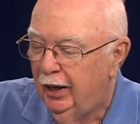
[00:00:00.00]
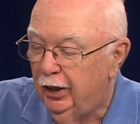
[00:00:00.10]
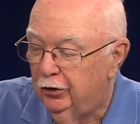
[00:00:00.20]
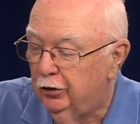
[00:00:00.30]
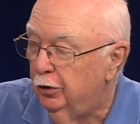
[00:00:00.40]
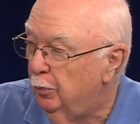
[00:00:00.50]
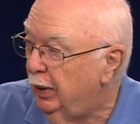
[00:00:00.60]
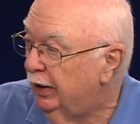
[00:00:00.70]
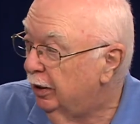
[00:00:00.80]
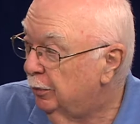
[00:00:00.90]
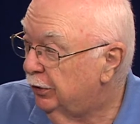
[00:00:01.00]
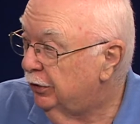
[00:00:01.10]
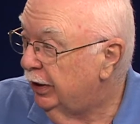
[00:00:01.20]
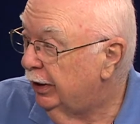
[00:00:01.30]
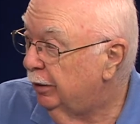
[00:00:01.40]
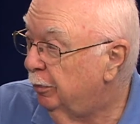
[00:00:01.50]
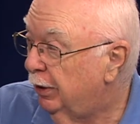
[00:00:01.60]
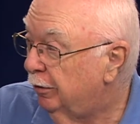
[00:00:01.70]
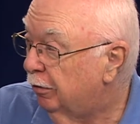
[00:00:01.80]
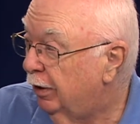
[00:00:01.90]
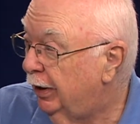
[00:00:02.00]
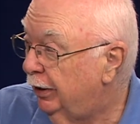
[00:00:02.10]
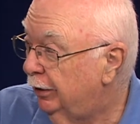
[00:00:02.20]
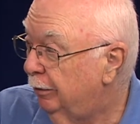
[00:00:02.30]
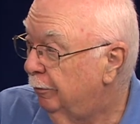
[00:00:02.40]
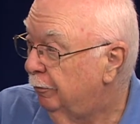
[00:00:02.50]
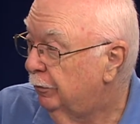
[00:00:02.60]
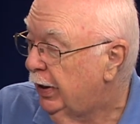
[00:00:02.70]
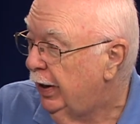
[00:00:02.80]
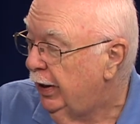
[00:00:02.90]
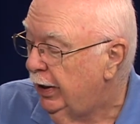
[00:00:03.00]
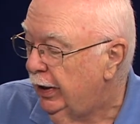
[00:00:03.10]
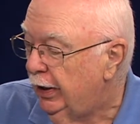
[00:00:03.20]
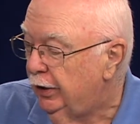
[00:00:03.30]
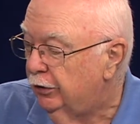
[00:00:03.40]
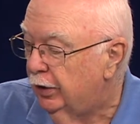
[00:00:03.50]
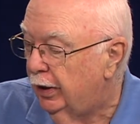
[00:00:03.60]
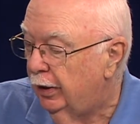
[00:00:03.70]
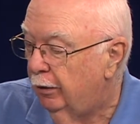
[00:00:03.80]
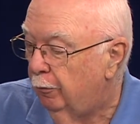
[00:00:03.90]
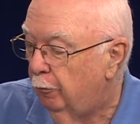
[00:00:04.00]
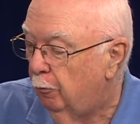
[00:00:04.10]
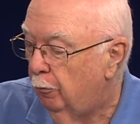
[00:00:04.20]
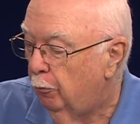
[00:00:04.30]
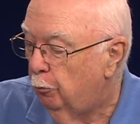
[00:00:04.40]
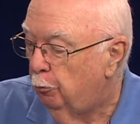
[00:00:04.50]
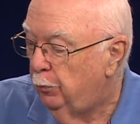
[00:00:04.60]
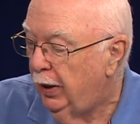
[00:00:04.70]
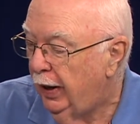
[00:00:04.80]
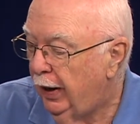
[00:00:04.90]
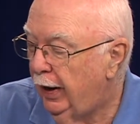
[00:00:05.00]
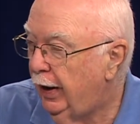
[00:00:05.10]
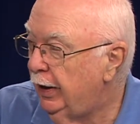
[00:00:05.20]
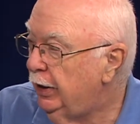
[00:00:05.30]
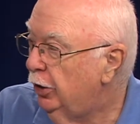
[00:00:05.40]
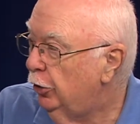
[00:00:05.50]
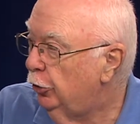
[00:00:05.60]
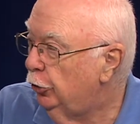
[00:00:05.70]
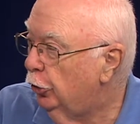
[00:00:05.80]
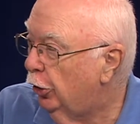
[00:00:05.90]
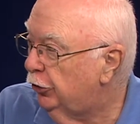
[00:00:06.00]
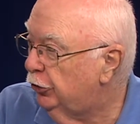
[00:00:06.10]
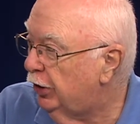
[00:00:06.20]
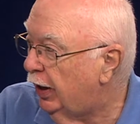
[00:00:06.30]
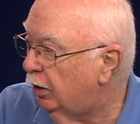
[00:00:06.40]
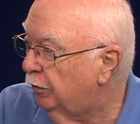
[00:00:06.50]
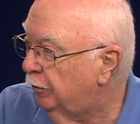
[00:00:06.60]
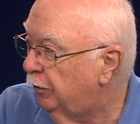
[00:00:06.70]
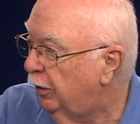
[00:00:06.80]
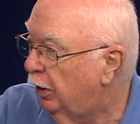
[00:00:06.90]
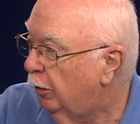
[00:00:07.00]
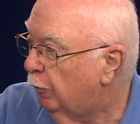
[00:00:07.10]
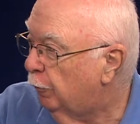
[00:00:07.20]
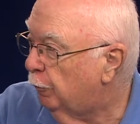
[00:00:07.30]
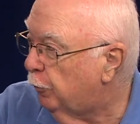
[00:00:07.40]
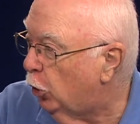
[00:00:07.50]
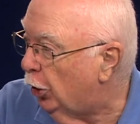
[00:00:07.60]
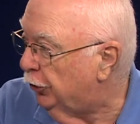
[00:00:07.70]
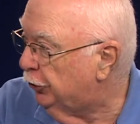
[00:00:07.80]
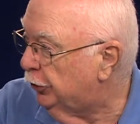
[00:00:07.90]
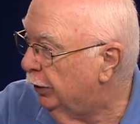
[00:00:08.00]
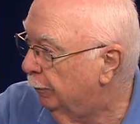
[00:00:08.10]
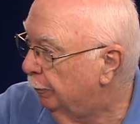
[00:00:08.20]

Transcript: He said, You're making a mistake, my friend. He said, Pay yourself first.